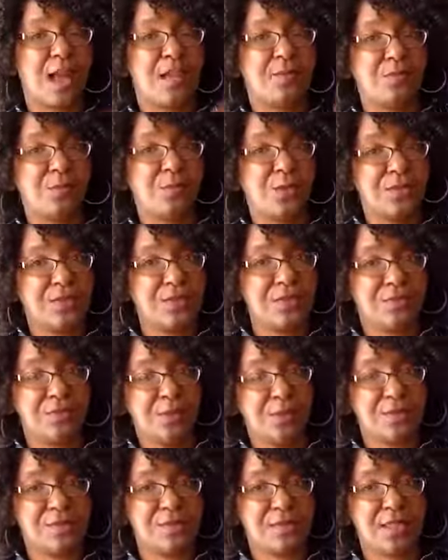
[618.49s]
I put this
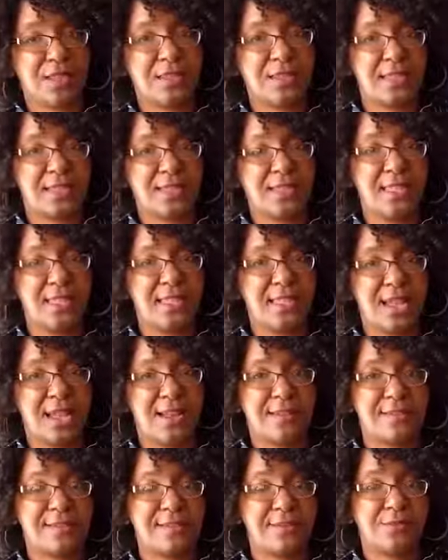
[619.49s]
post on LinkedIn that
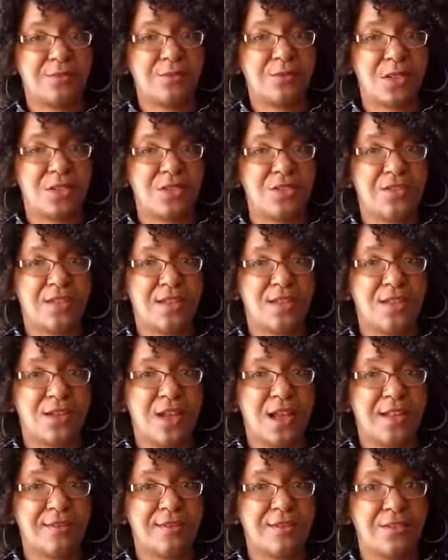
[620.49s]
has this information that you're
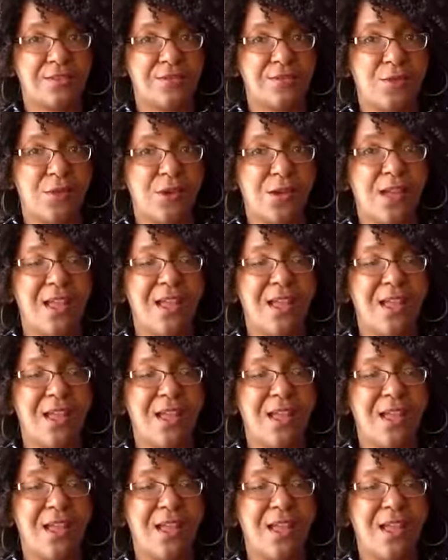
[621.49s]
asking for.